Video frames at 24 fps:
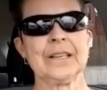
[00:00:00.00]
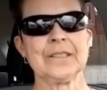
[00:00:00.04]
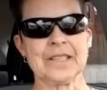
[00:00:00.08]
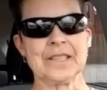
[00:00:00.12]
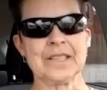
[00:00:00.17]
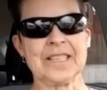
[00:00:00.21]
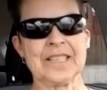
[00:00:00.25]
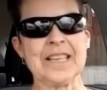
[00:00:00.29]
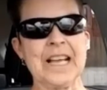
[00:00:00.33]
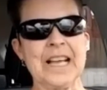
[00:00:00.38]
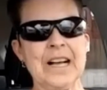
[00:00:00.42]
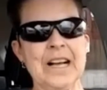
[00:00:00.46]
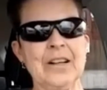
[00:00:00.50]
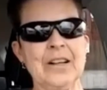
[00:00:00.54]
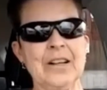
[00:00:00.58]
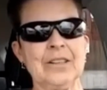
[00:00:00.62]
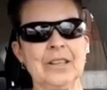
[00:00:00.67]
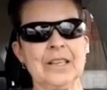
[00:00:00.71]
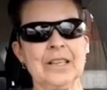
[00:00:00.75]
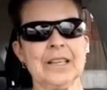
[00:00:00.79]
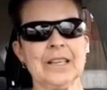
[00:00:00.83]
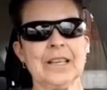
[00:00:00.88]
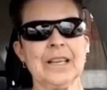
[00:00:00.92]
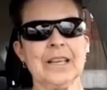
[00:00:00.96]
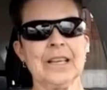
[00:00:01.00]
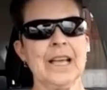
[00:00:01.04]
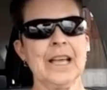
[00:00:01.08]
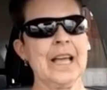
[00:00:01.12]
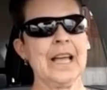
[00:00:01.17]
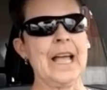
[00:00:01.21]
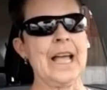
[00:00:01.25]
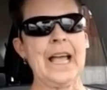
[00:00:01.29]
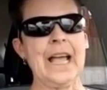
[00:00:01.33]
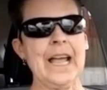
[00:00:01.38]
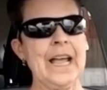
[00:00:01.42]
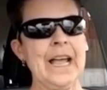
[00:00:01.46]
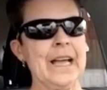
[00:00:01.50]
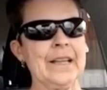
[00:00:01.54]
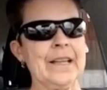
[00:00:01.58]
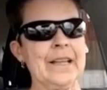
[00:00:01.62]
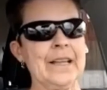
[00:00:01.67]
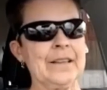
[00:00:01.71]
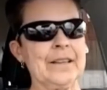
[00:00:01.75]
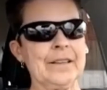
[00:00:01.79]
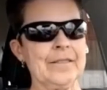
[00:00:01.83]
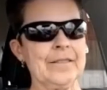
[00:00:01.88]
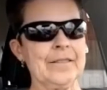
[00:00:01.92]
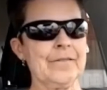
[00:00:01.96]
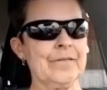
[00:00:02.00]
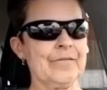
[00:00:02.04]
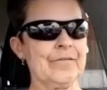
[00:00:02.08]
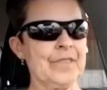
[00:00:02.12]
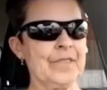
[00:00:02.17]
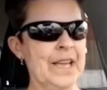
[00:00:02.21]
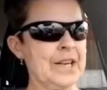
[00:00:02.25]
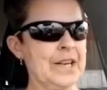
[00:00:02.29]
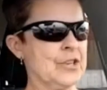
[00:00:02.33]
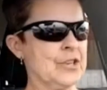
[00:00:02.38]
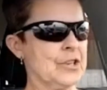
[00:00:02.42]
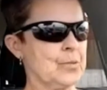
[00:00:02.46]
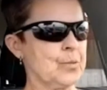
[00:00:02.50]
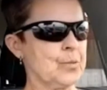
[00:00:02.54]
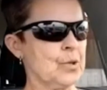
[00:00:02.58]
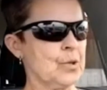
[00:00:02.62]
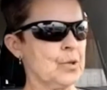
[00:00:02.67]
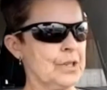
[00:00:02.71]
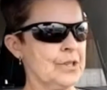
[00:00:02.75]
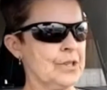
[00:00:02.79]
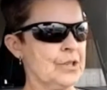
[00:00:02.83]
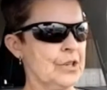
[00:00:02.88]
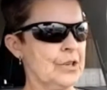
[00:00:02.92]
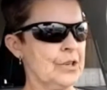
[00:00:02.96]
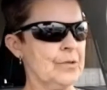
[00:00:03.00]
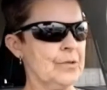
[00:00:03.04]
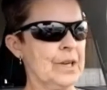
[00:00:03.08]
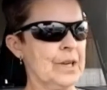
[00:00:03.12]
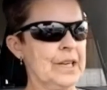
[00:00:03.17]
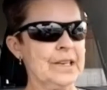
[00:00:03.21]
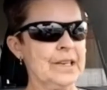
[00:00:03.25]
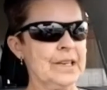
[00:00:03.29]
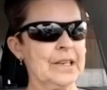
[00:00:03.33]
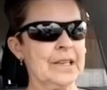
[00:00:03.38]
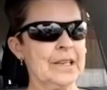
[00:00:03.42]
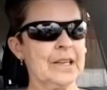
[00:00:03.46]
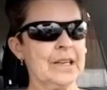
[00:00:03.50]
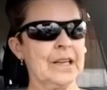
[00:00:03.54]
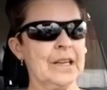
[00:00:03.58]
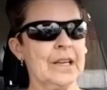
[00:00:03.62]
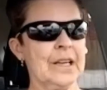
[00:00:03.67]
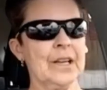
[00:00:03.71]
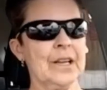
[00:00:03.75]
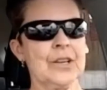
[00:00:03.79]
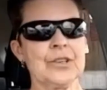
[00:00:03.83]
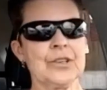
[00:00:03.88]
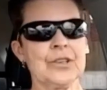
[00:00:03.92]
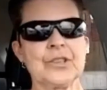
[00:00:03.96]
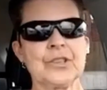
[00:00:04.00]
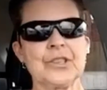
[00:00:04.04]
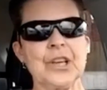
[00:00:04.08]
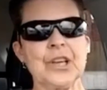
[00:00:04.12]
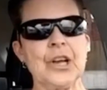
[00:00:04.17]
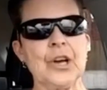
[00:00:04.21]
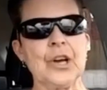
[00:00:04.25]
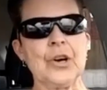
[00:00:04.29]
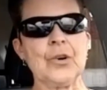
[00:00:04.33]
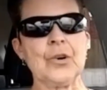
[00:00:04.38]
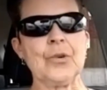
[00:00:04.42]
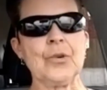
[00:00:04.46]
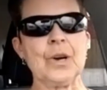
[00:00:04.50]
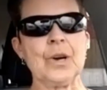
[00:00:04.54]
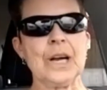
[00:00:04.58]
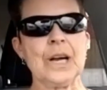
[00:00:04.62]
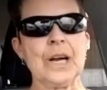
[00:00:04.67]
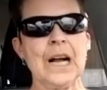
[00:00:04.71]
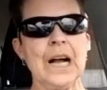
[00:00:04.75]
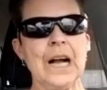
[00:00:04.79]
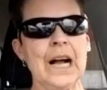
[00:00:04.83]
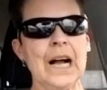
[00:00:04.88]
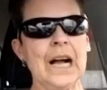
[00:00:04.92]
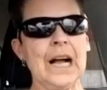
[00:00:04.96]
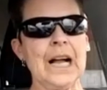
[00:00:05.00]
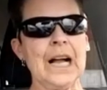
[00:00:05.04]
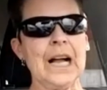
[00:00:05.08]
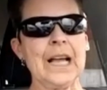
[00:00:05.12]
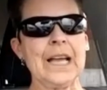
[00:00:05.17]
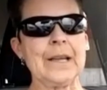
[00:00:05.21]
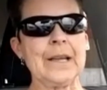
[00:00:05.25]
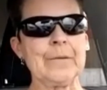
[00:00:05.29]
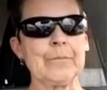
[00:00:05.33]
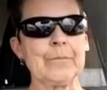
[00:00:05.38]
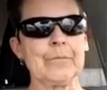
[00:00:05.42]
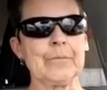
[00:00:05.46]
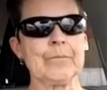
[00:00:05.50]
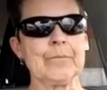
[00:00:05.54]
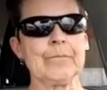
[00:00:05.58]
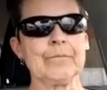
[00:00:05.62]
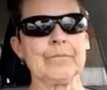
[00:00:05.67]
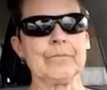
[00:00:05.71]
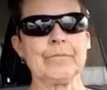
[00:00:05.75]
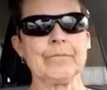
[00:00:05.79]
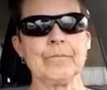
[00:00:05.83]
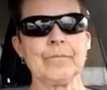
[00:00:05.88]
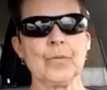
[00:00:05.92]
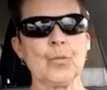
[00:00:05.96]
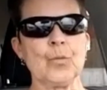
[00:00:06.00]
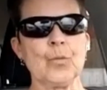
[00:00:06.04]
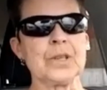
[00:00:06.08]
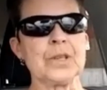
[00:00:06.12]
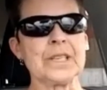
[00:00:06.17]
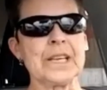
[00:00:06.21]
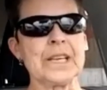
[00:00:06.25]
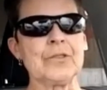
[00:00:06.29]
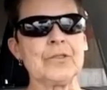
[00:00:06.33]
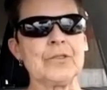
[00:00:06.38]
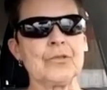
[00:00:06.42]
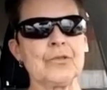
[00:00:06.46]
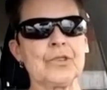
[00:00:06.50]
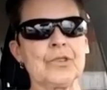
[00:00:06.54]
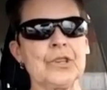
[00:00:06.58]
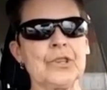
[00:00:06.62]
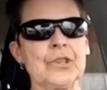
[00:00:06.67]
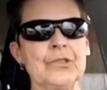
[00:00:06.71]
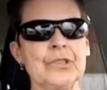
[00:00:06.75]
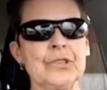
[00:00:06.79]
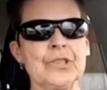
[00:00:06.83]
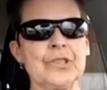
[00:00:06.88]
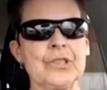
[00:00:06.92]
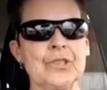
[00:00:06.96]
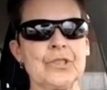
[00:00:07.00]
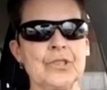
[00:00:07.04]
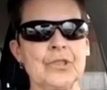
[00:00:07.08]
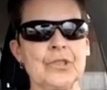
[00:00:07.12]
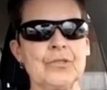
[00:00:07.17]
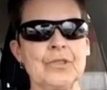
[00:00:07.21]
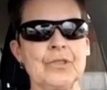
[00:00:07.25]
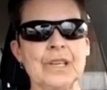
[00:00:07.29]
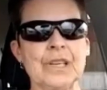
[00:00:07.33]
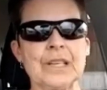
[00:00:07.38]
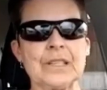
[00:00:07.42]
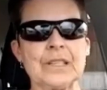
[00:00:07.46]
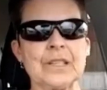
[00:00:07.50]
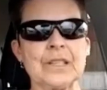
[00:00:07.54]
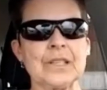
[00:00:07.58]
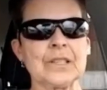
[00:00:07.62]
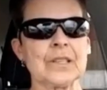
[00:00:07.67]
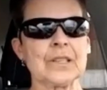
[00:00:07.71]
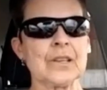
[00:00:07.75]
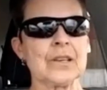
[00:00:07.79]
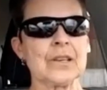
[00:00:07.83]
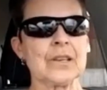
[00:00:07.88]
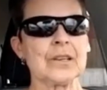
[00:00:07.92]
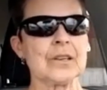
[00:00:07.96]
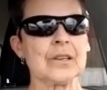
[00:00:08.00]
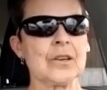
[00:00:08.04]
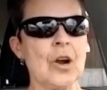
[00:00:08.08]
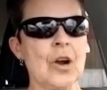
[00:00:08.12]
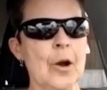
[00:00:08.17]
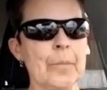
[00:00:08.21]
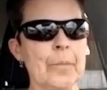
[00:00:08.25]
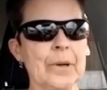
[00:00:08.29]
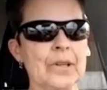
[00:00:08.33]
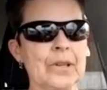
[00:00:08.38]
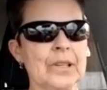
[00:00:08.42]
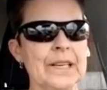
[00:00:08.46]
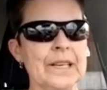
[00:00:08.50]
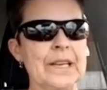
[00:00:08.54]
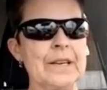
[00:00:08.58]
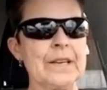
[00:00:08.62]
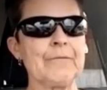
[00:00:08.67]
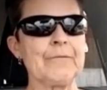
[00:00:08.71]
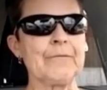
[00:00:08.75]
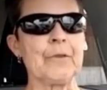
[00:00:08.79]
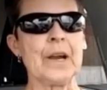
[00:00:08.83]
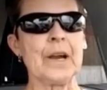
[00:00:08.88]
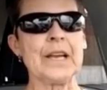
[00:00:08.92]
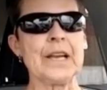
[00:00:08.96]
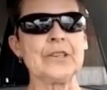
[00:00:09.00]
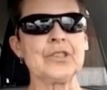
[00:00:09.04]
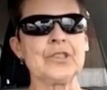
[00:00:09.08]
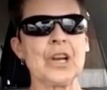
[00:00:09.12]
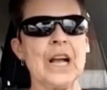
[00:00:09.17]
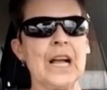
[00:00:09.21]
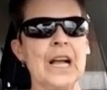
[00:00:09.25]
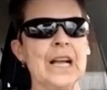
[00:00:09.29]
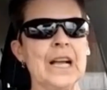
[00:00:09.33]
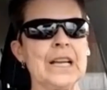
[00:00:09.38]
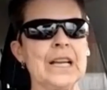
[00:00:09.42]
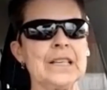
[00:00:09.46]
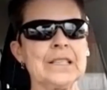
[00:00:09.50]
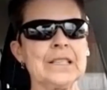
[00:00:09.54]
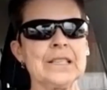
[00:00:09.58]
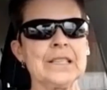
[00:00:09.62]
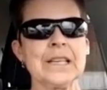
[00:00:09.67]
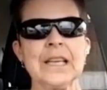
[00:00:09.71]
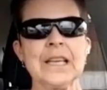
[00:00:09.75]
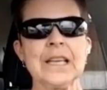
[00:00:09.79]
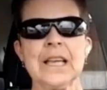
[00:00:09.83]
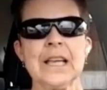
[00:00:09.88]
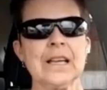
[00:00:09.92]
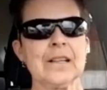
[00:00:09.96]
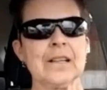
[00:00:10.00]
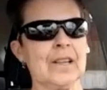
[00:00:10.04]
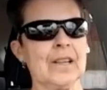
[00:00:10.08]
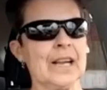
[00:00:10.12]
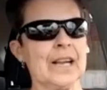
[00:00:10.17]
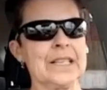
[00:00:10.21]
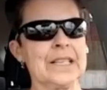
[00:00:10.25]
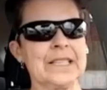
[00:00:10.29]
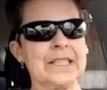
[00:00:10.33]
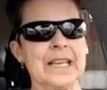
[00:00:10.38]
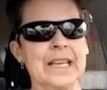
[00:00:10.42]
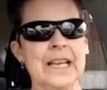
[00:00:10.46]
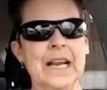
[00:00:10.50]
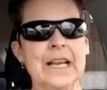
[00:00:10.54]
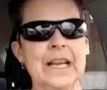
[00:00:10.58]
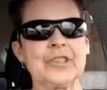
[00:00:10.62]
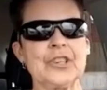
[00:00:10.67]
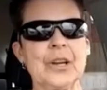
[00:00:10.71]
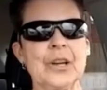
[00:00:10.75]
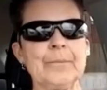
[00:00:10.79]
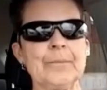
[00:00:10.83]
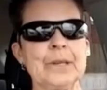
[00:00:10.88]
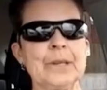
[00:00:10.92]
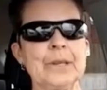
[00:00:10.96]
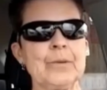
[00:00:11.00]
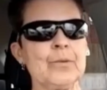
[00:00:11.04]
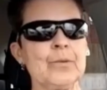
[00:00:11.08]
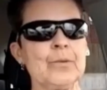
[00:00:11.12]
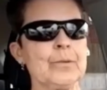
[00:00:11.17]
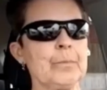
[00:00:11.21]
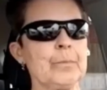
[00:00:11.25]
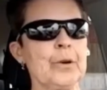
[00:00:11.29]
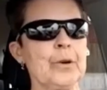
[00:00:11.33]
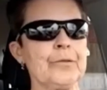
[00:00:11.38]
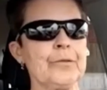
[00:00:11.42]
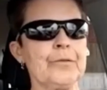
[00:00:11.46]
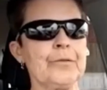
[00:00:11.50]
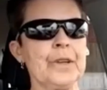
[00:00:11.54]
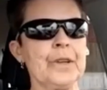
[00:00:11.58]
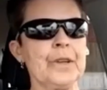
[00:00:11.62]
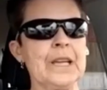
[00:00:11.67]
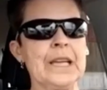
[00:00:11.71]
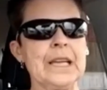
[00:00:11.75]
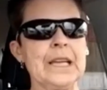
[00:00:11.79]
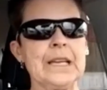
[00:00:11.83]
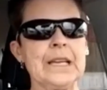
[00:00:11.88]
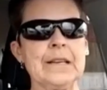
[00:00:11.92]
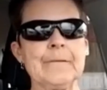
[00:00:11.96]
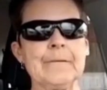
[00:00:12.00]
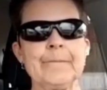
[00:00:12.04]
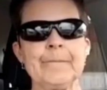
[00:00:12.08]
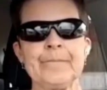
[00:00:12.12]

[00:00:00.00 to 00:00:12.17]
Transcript: to sell, and they just wouldn't do it. So I was introduced to this carpet cleaning franchise. Like I said, I jumped in with both feet,